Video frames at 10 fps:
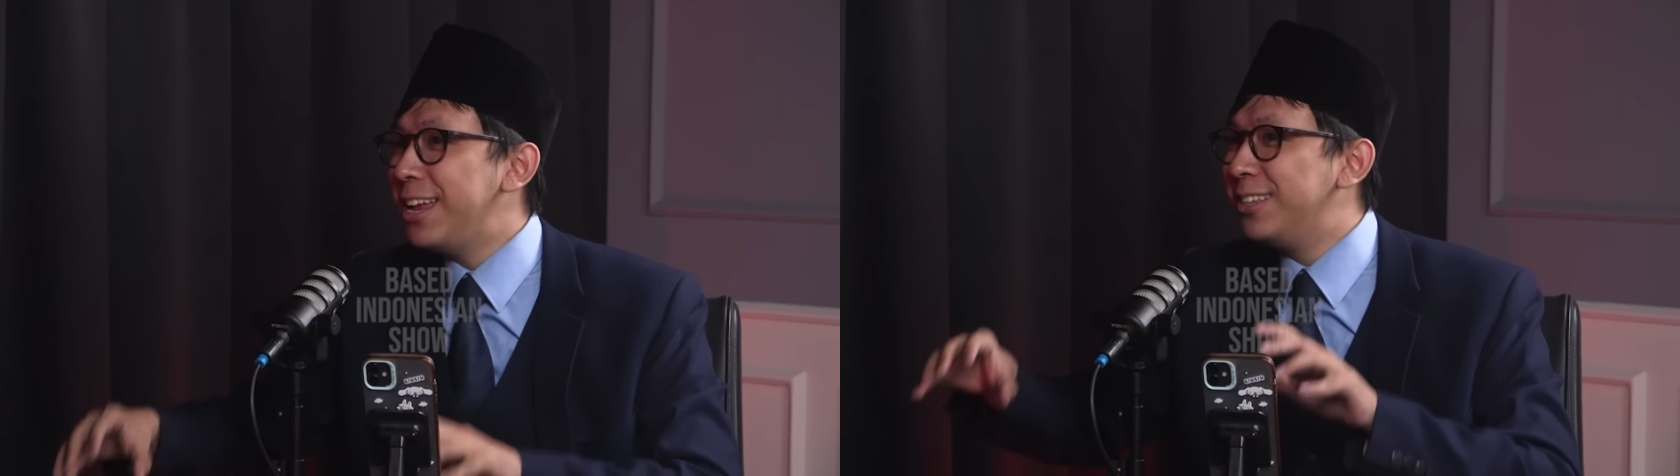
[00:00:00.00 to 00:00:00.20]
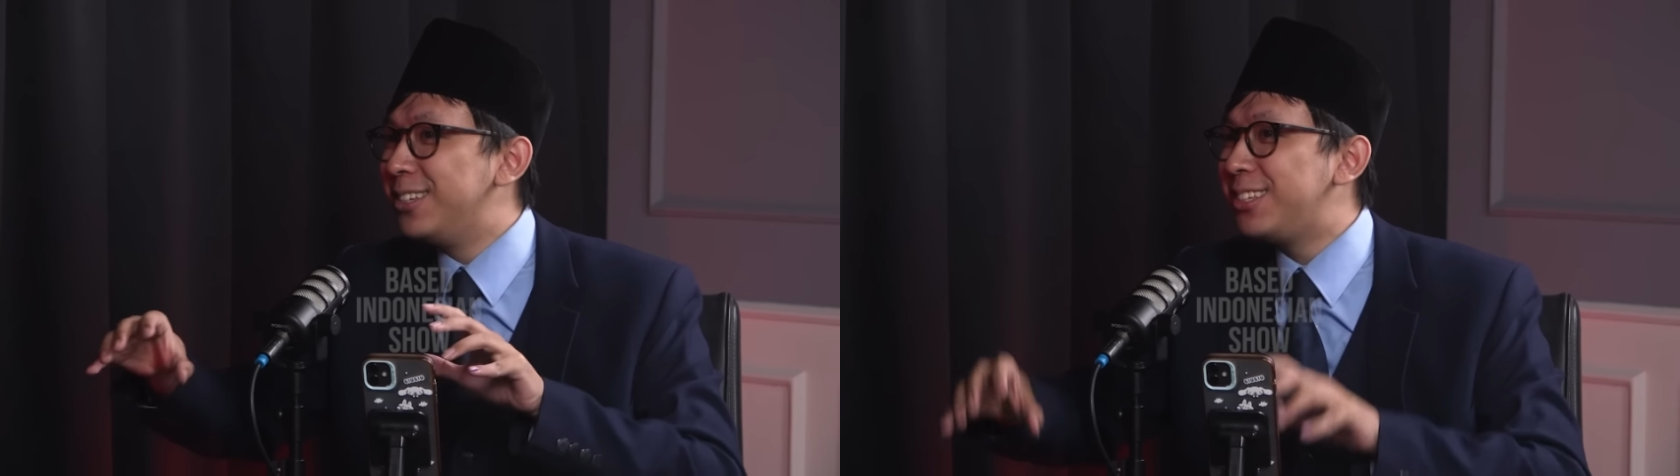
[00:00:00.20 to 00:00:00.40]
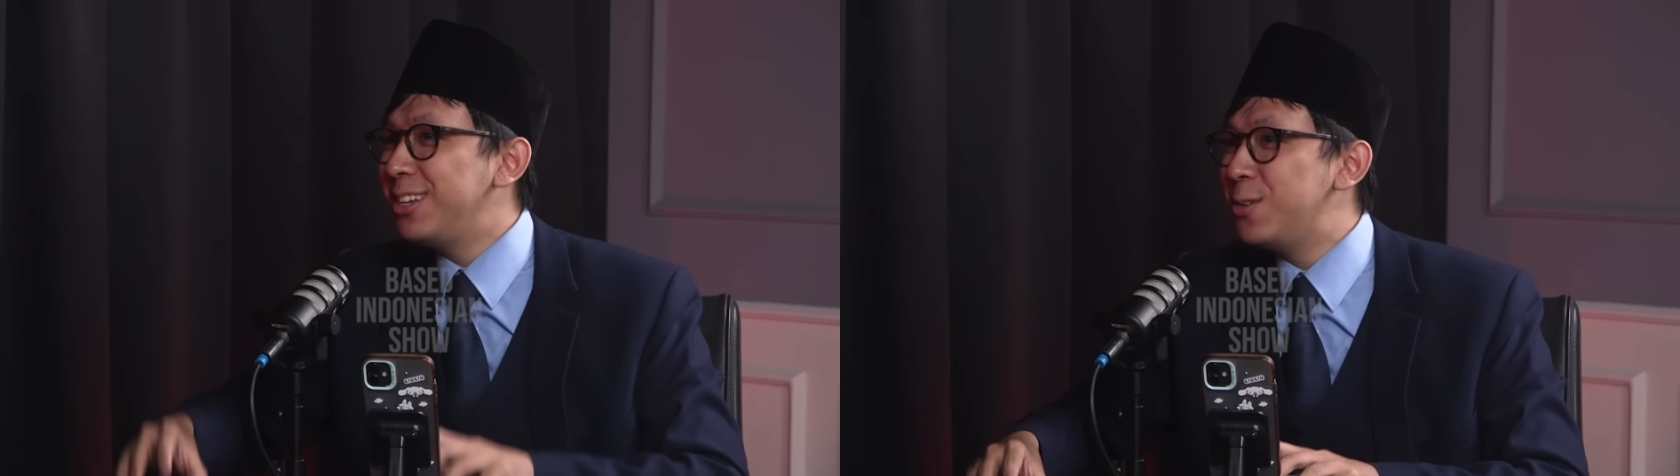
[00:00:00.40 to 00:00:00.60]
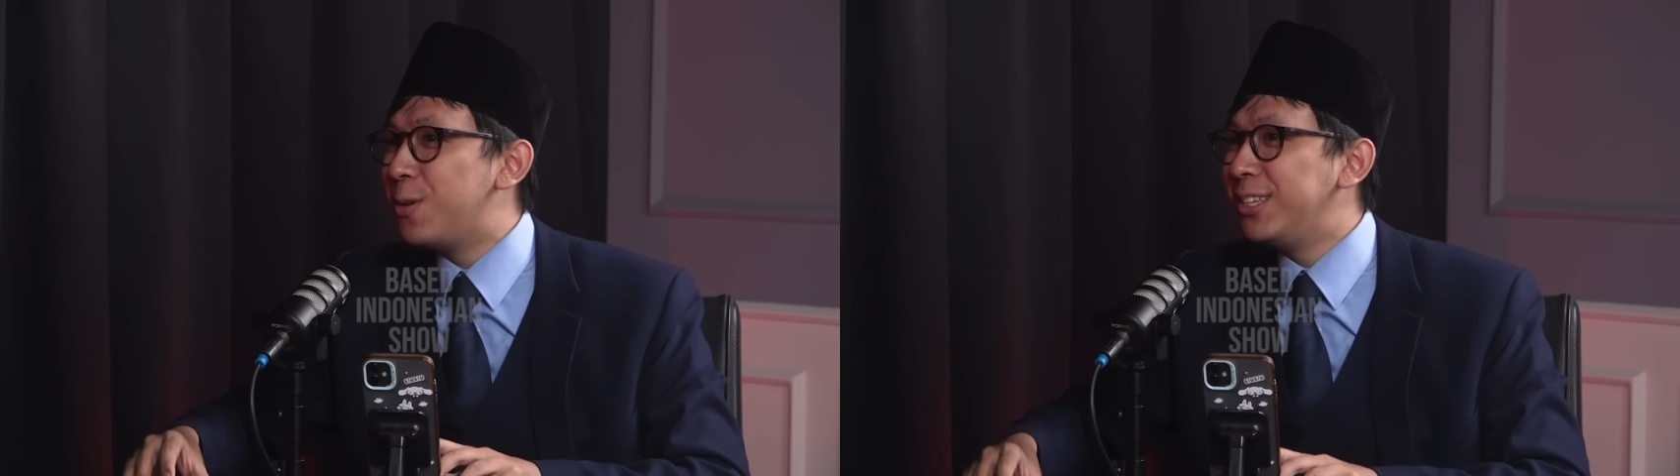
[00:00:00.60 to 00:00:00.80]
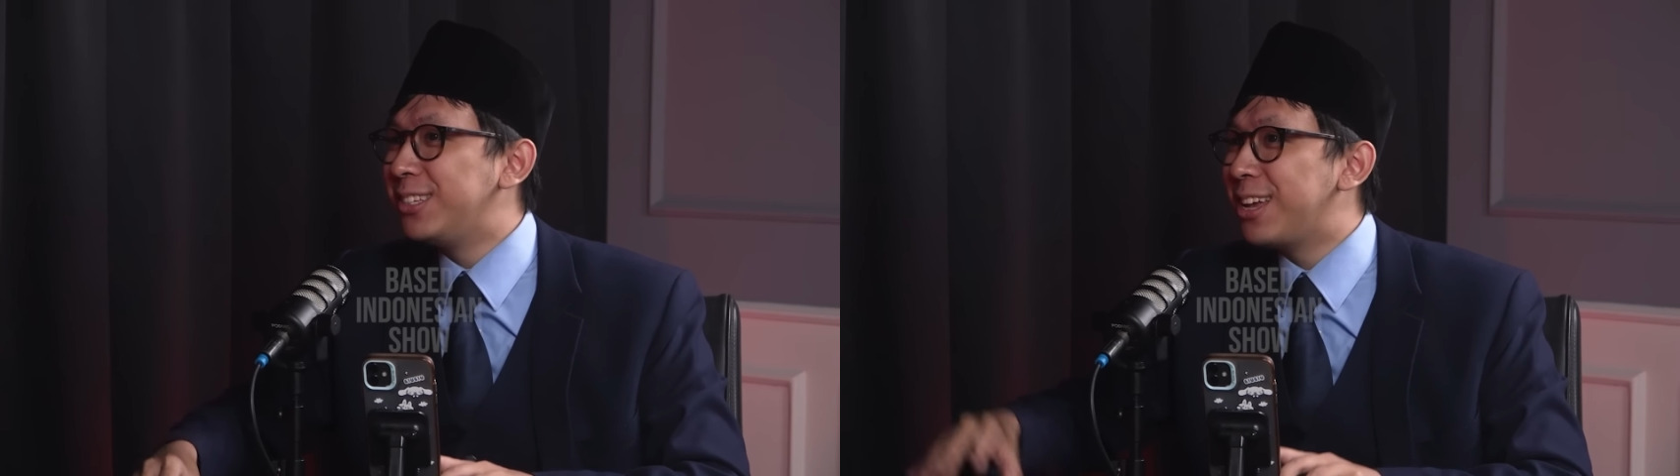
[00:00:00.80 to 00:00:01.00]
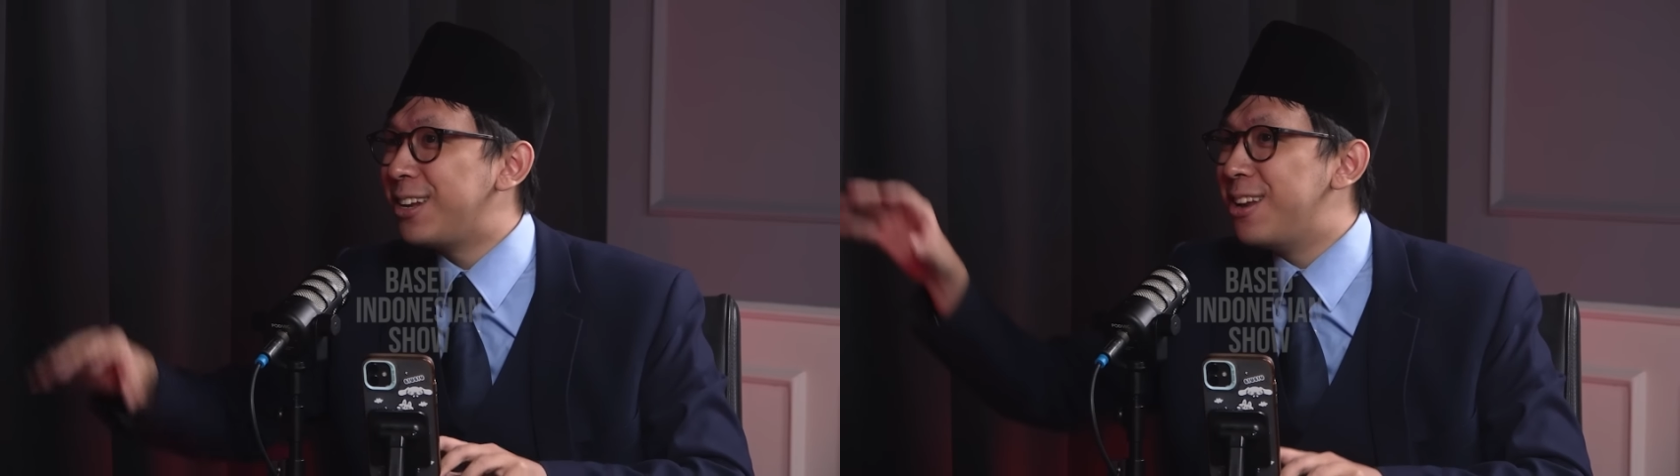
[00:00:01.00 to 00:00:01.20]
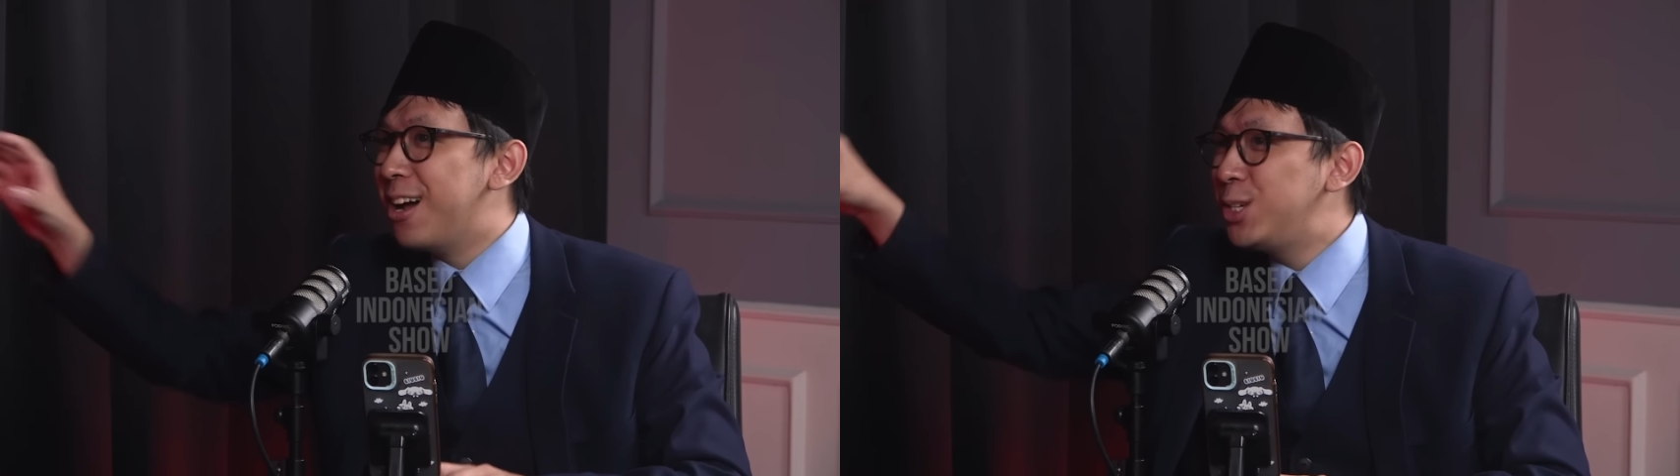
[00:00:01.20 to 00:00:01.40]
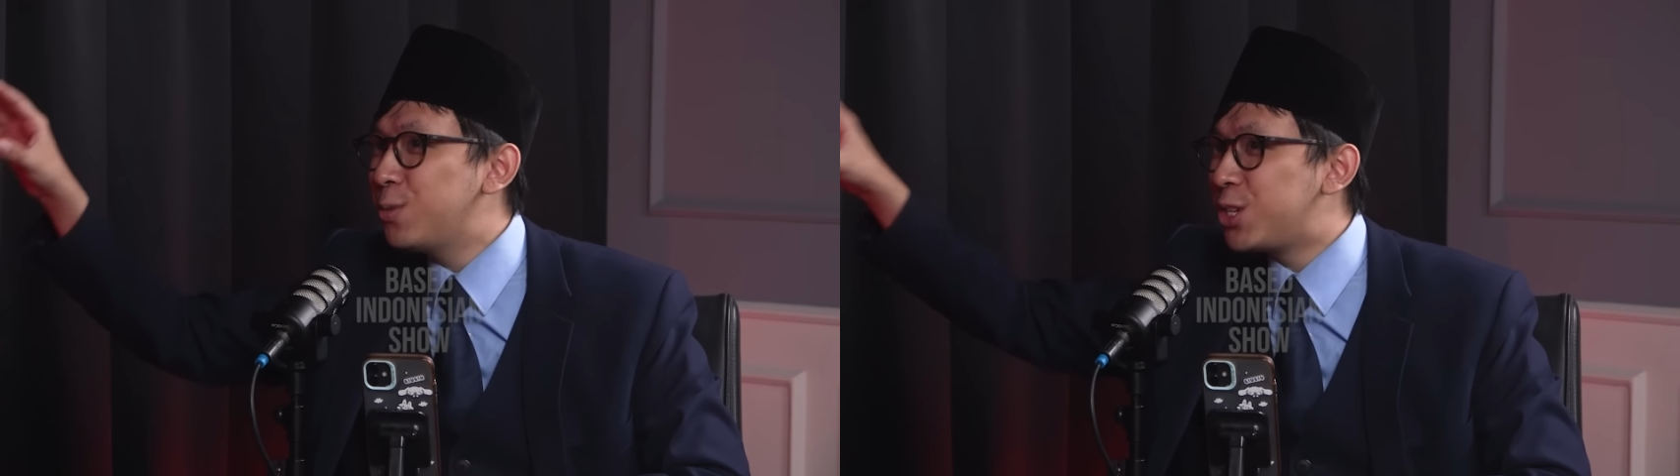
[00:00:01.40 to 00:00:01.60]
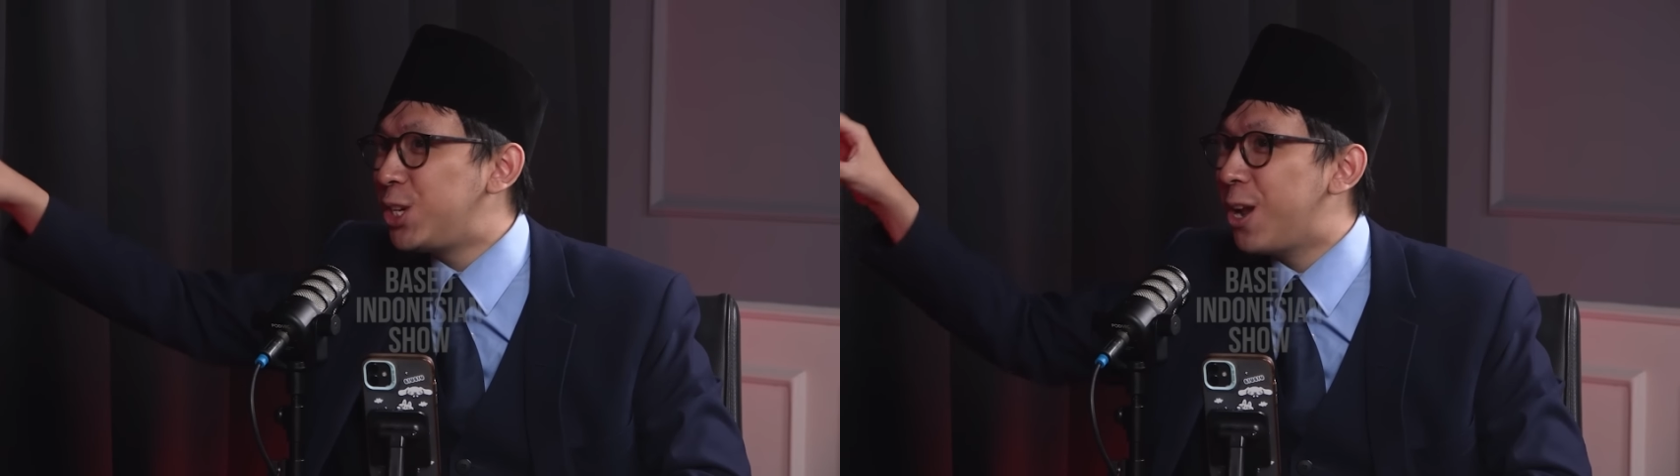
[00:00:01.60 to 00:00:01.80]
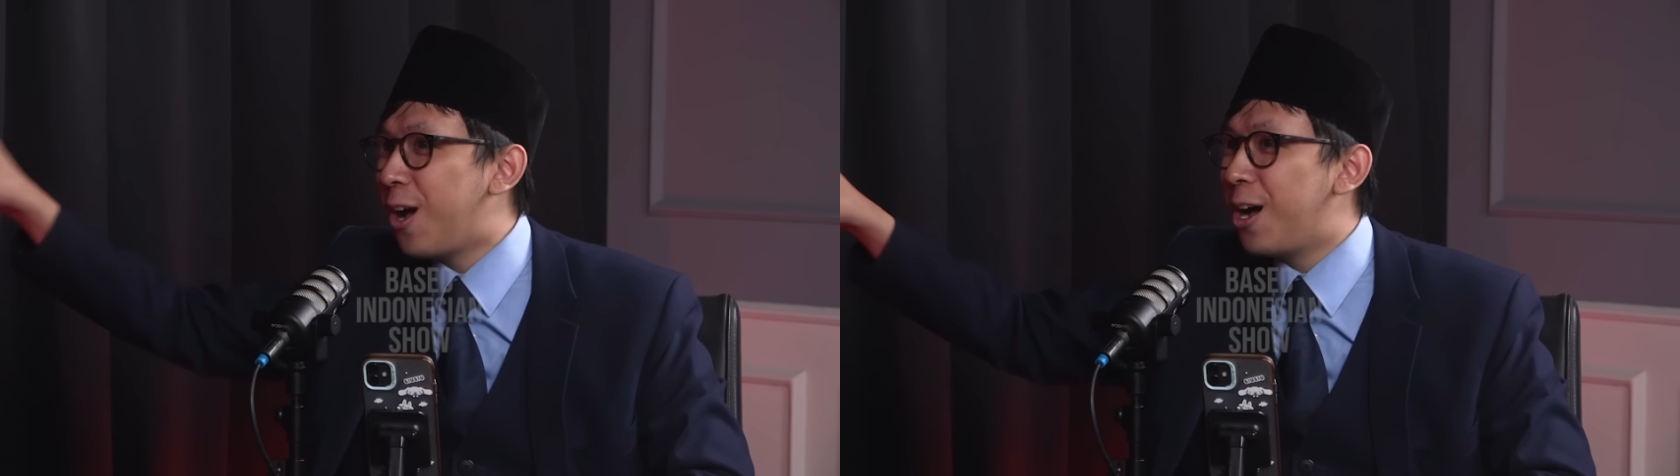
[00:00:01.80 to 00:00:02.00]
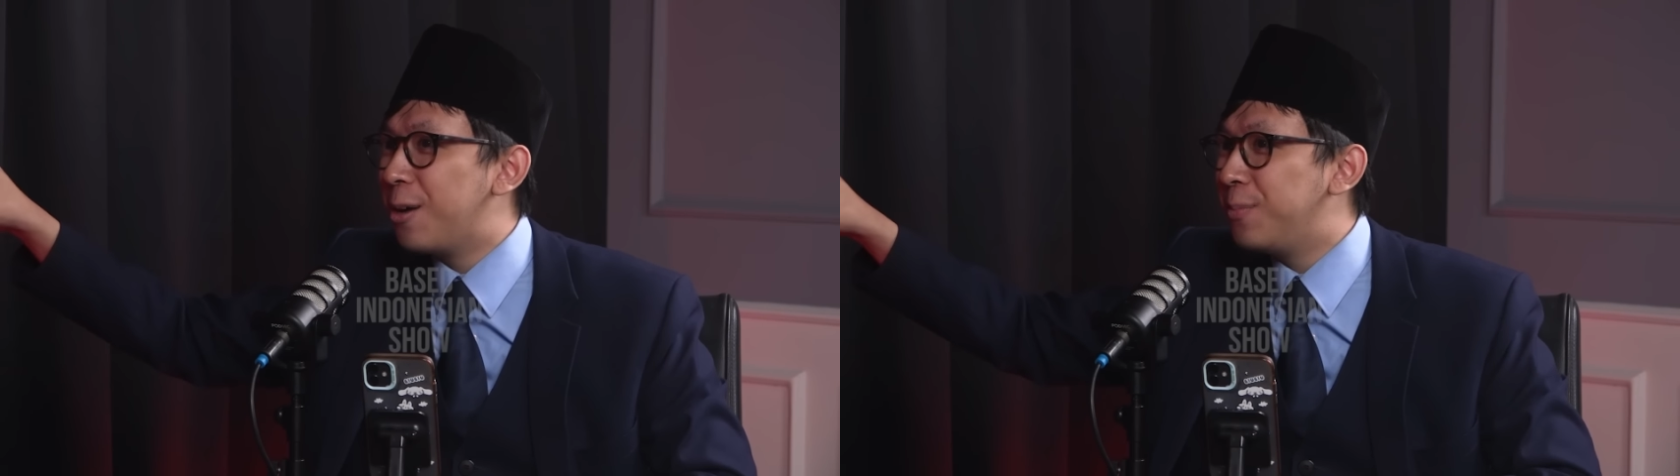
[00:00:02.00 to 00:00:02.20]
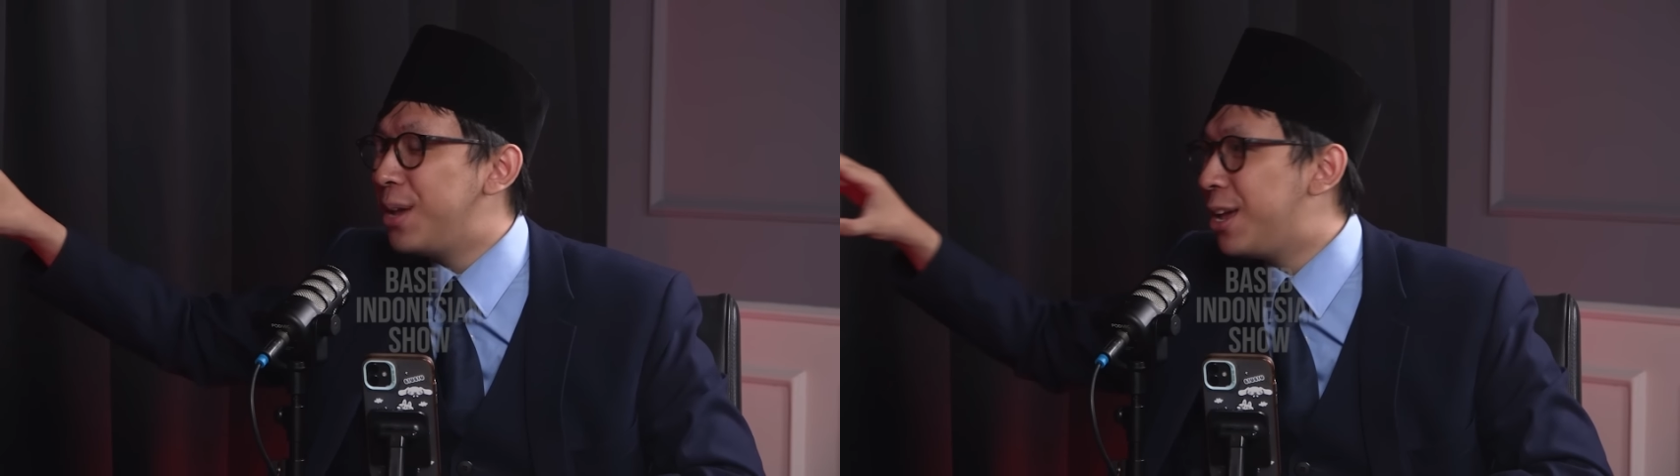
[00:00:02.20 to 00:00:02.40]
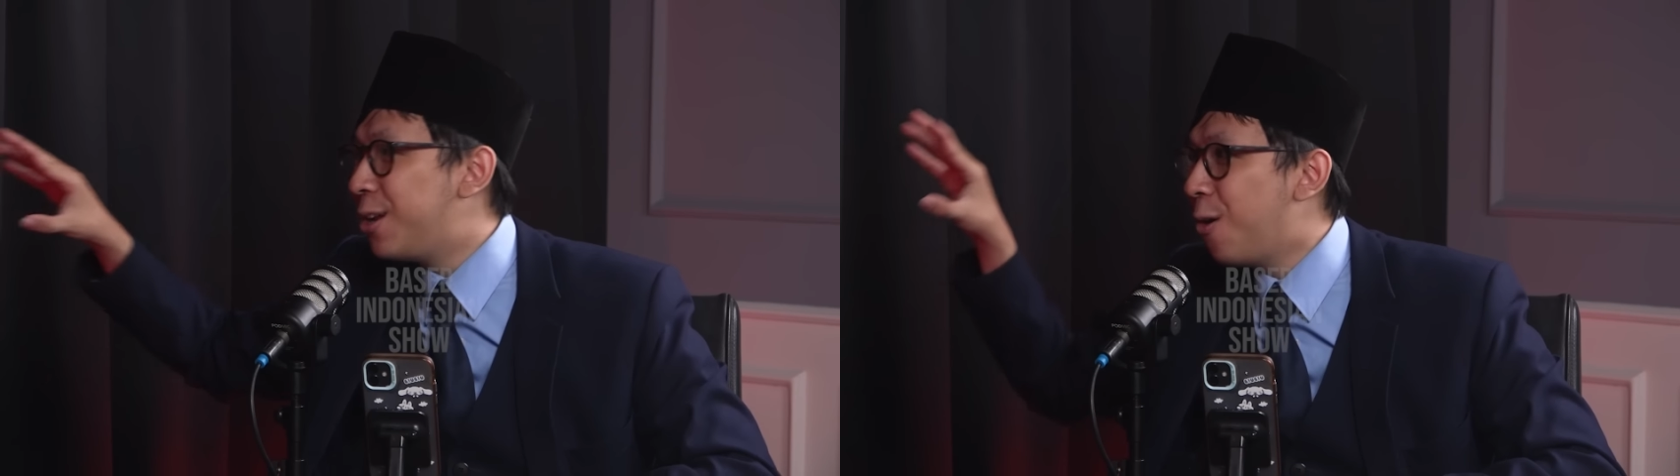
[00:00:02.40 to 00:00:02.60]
insinuates that Najwa Shihab and